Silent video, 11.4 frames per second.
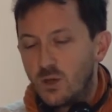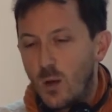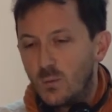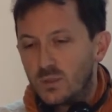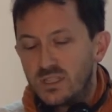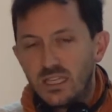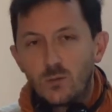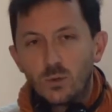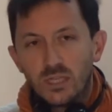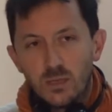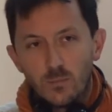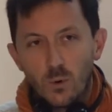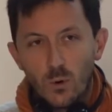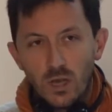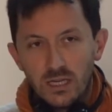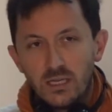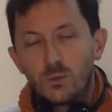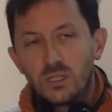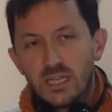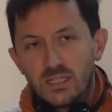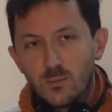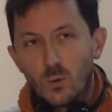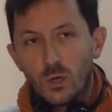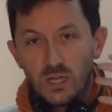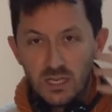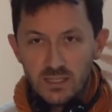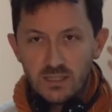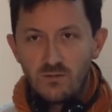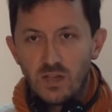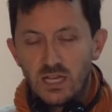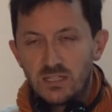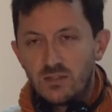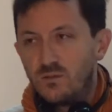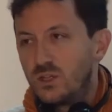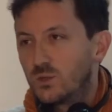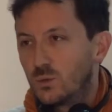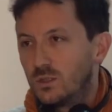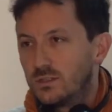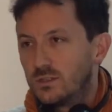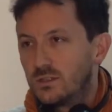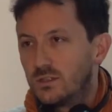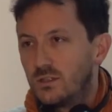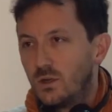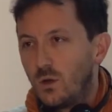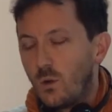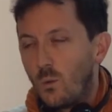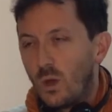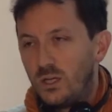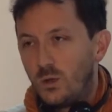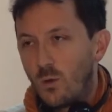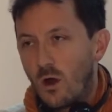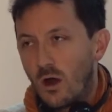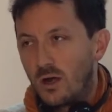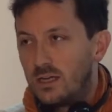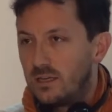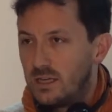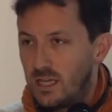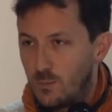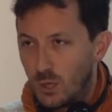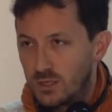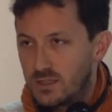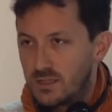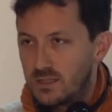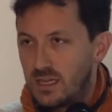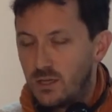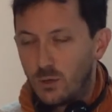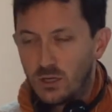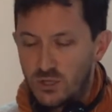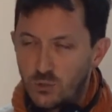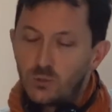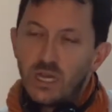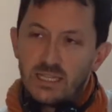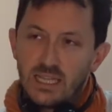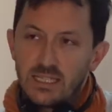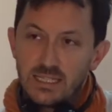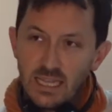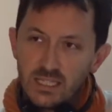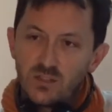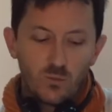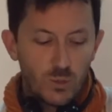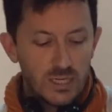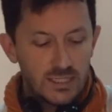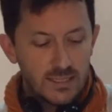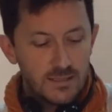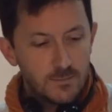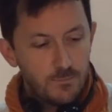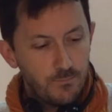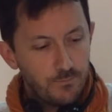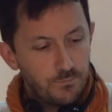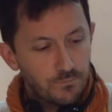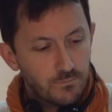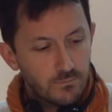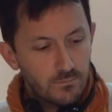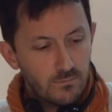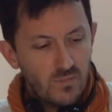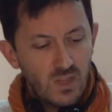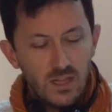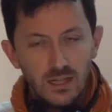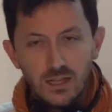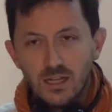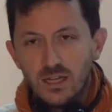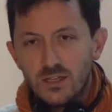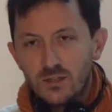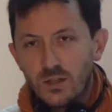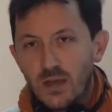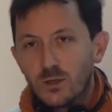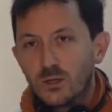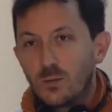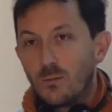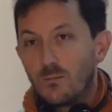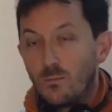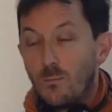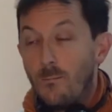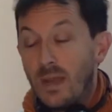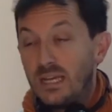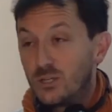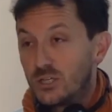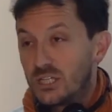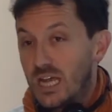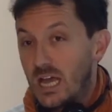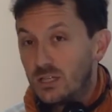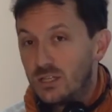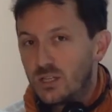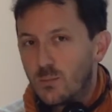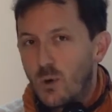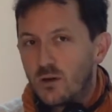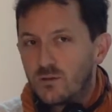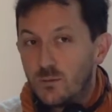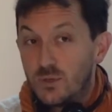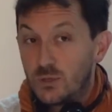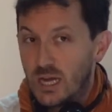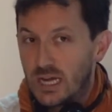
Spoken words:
almost equally as important as the visuals when you are immersed in order to create that sense of presence. So the other major challenge apart from